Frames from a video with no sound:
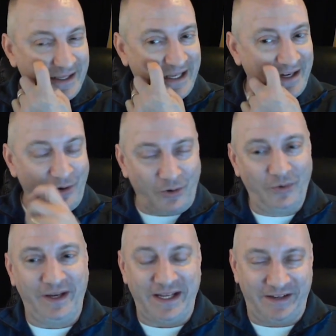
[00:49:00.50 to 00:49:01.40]
It
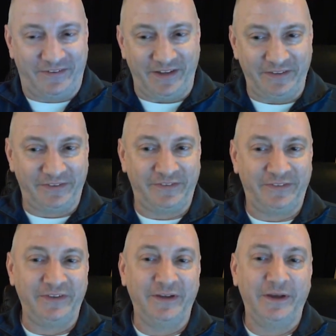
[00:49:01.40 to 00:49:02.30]
only
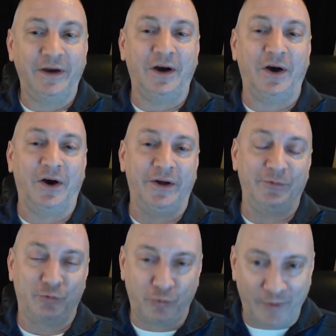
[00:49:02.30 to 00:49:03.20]
exists on